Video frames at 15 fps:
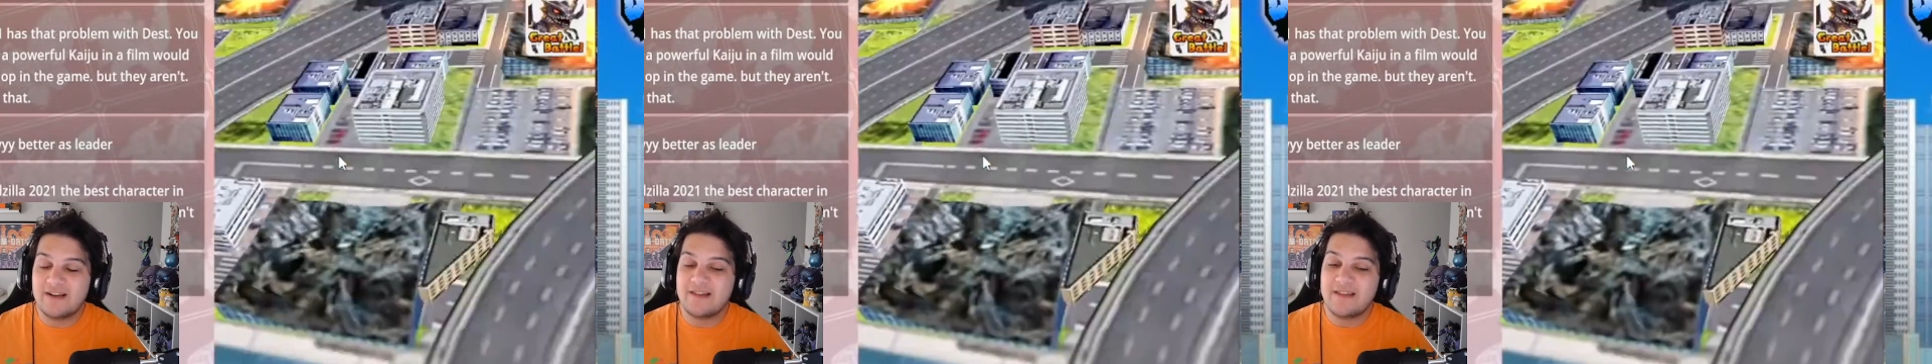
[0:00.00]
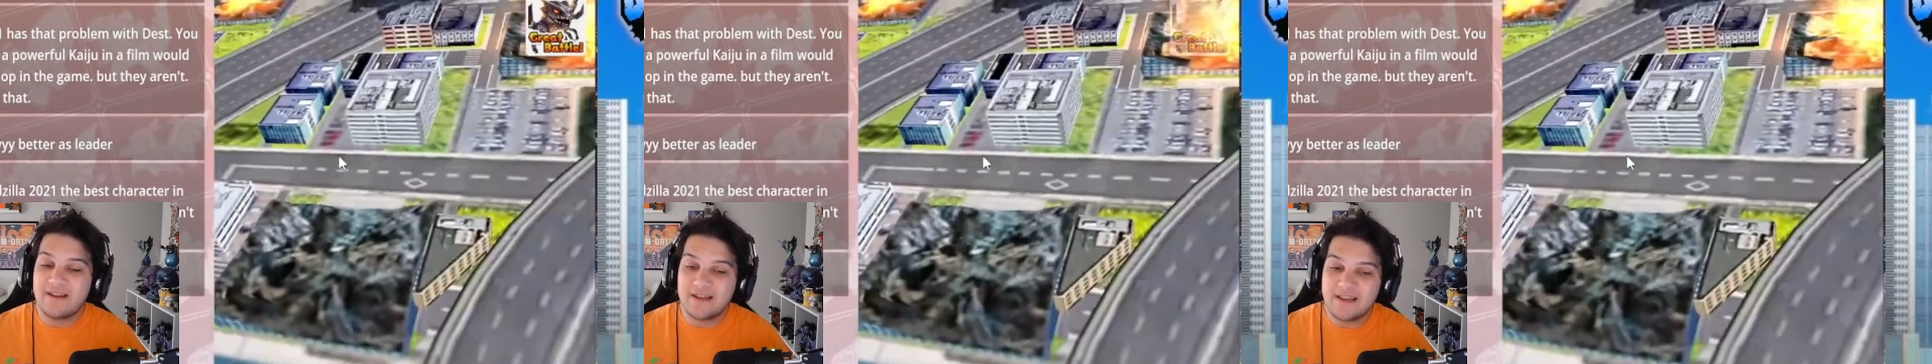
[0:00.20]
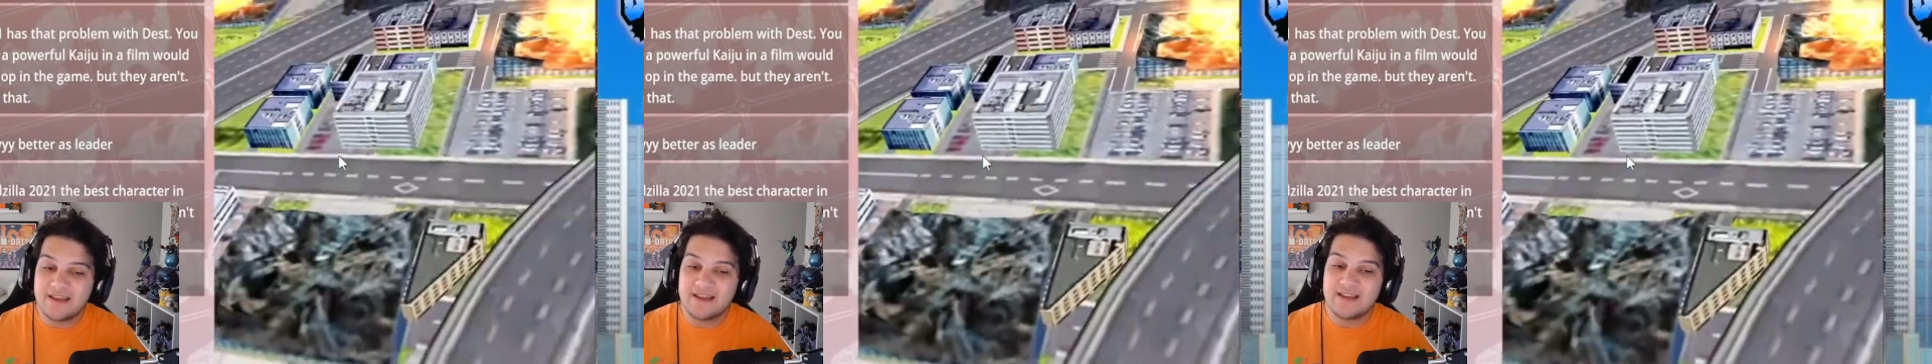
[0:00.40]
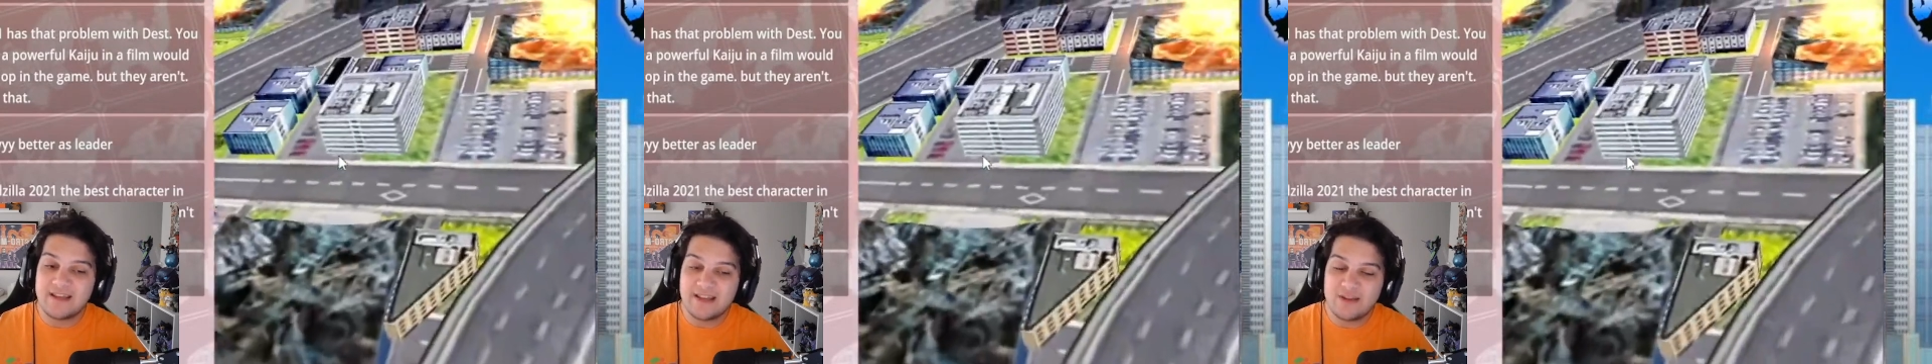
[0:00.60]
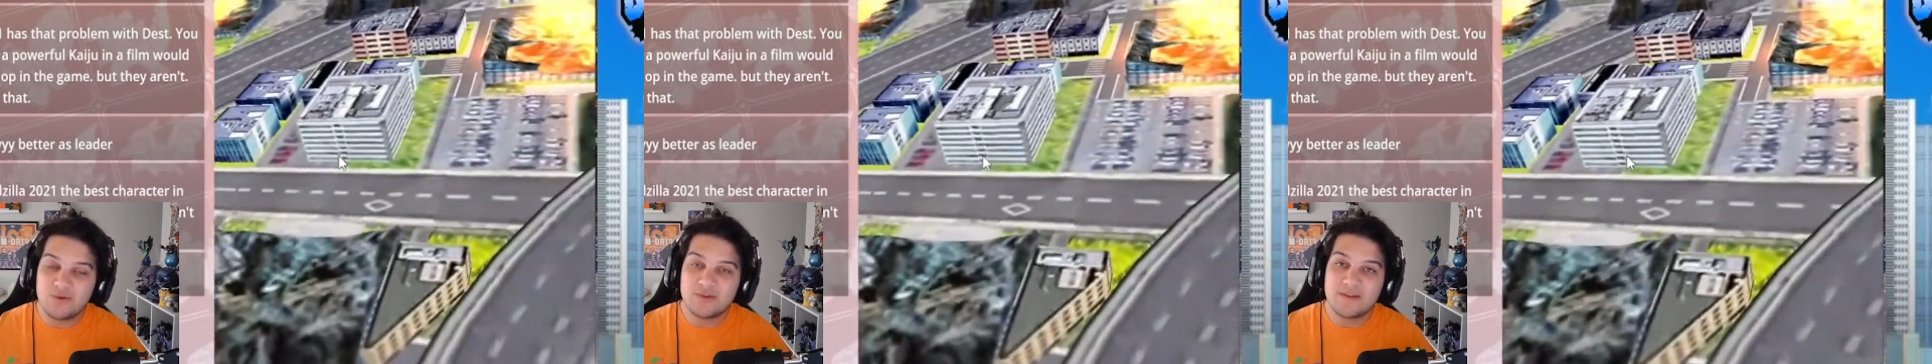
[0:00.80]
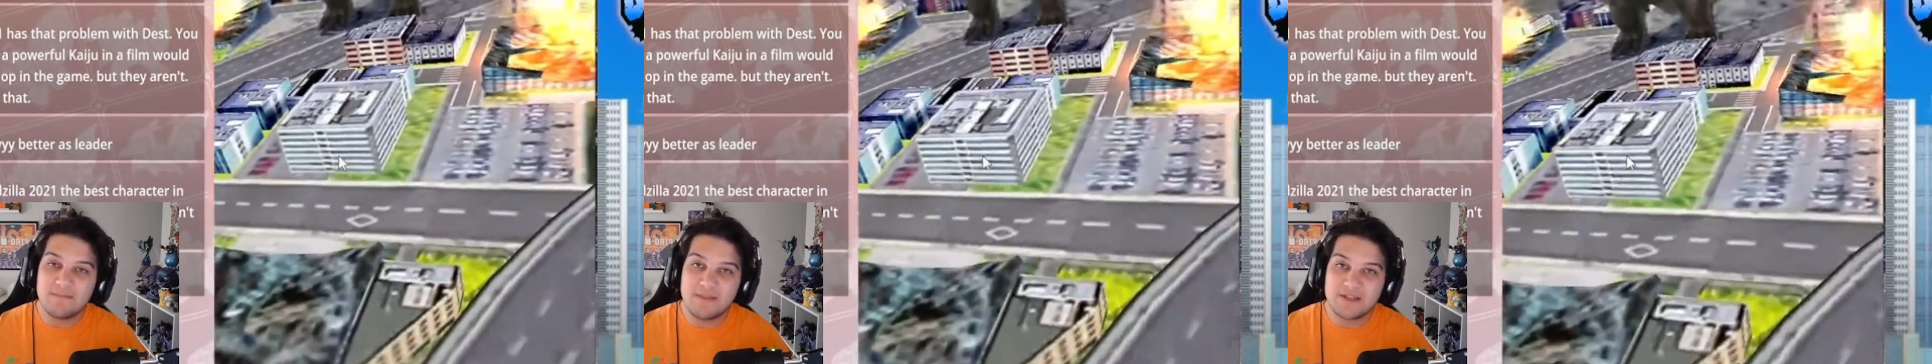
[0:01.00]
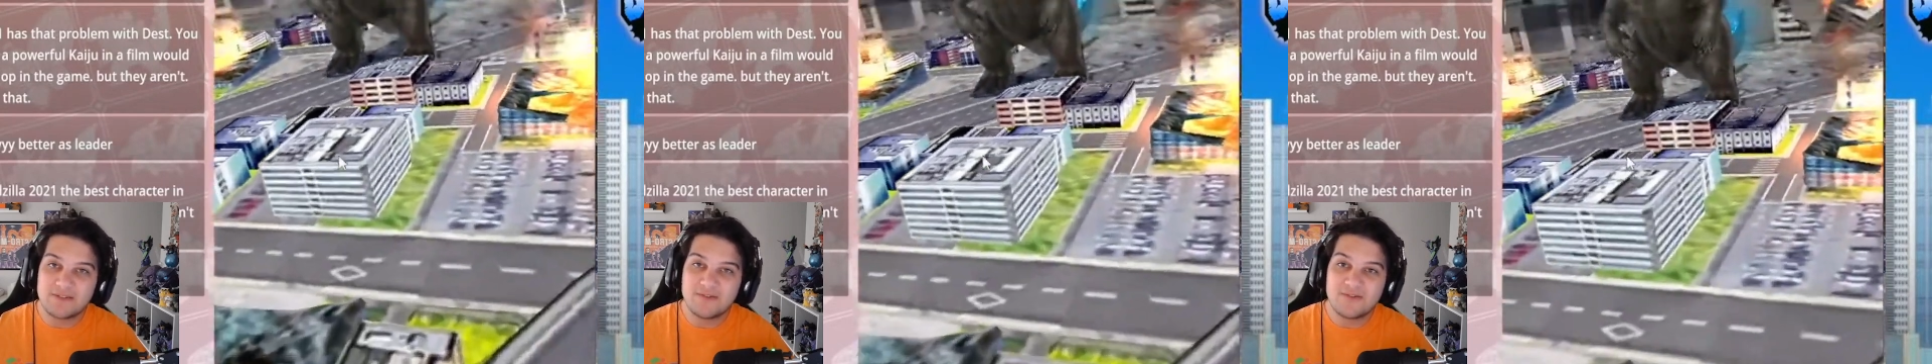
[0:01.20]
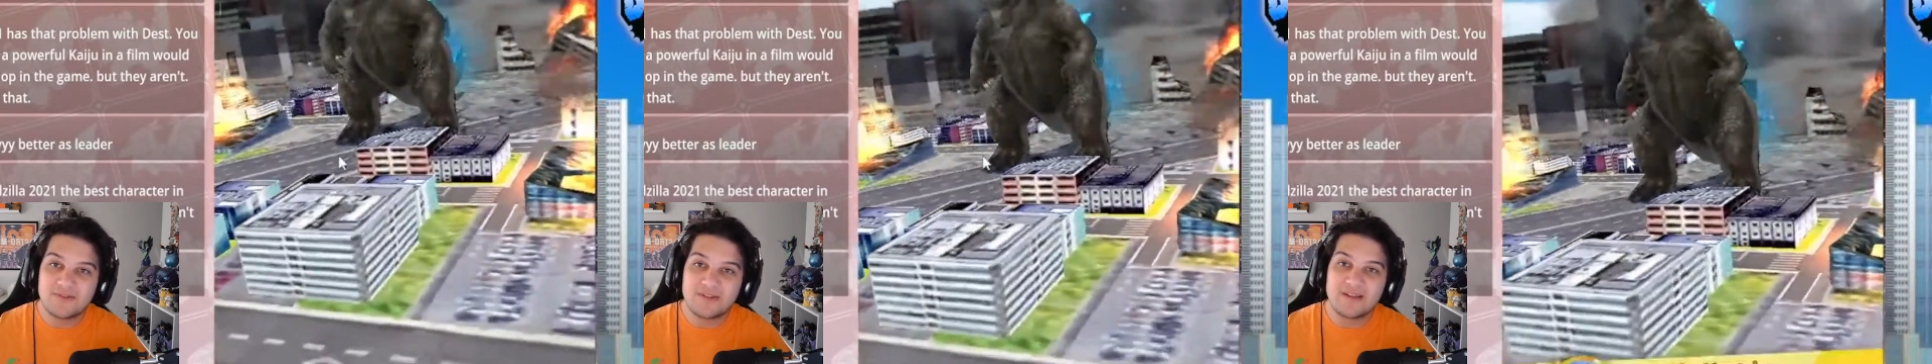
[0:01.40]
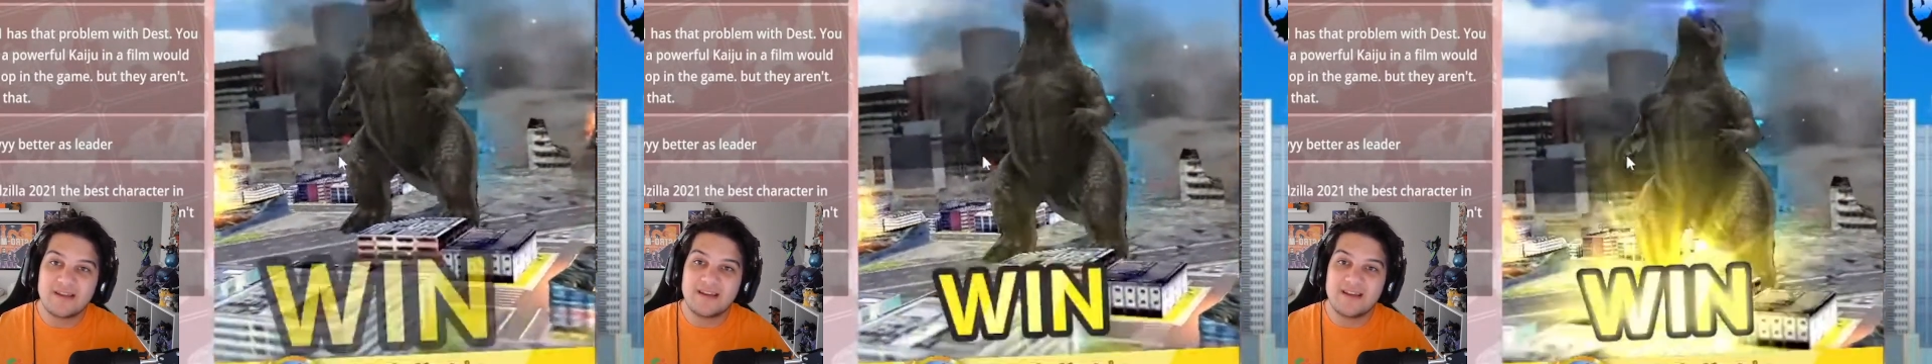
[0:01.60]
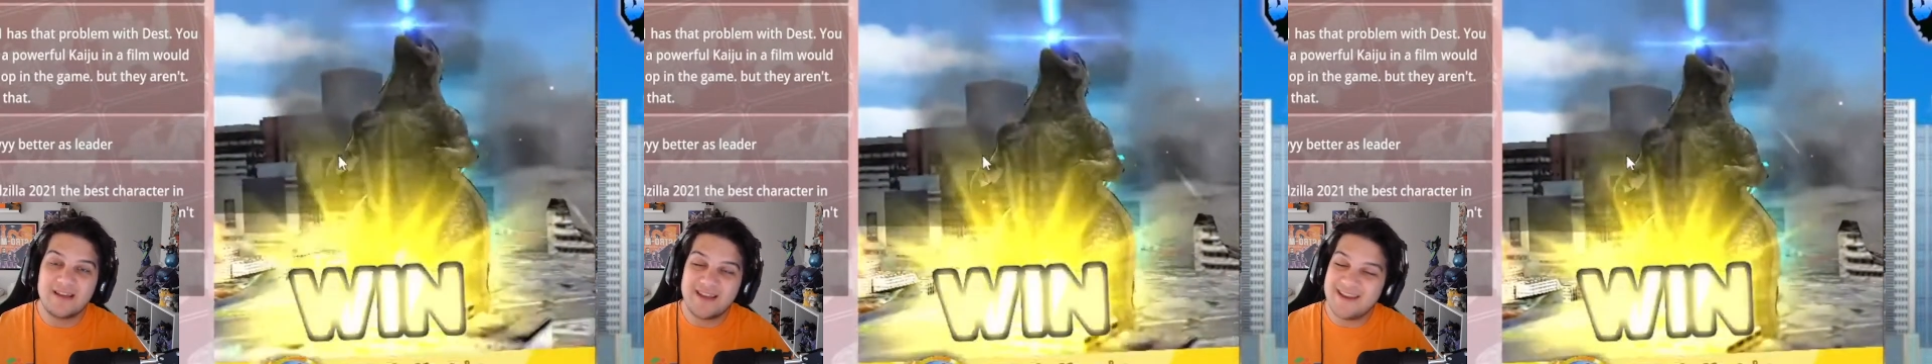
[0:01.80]
and then he can use the missiles,
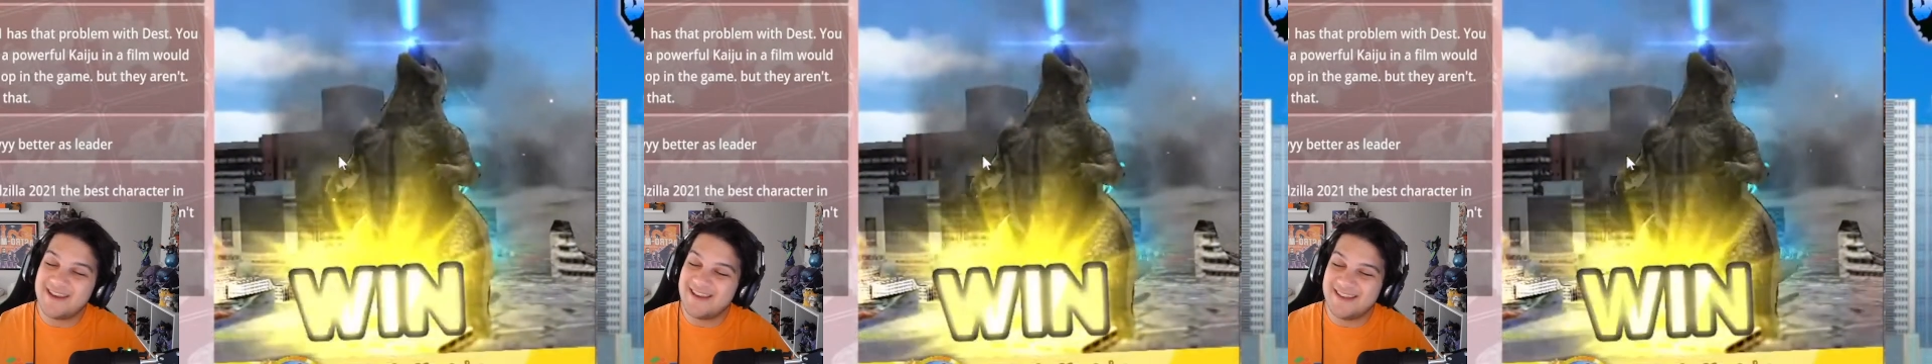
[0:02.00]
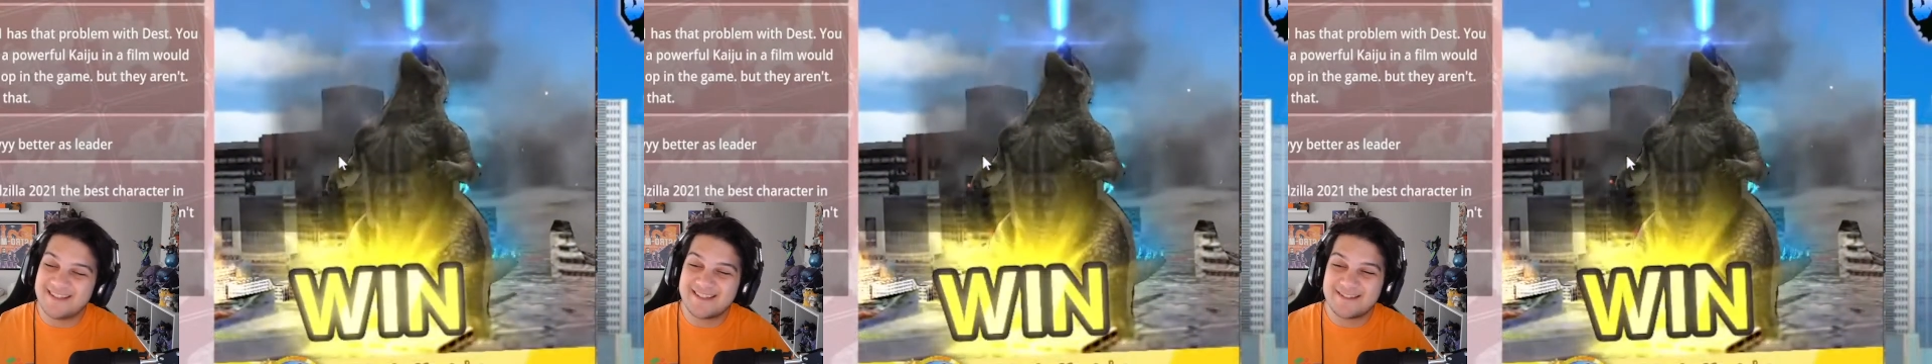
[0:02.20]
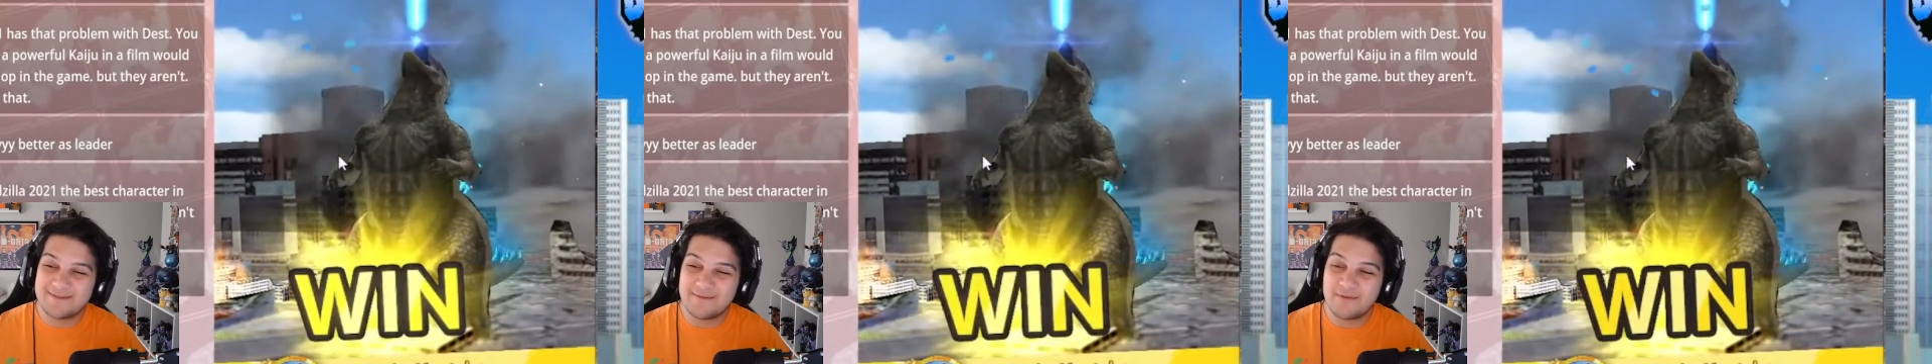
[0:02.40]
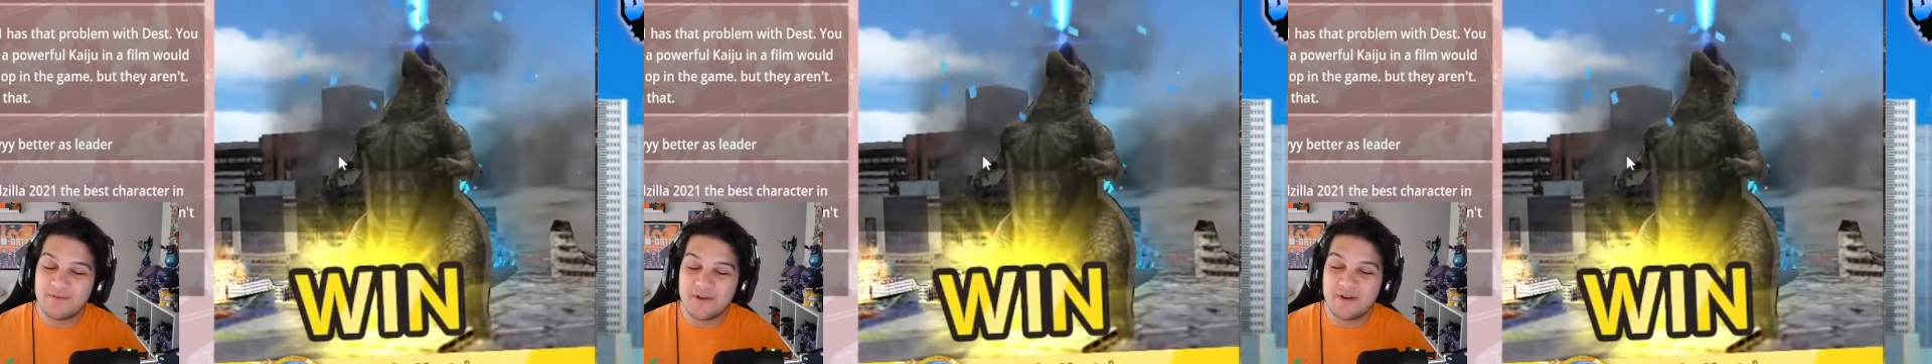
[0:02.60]
it's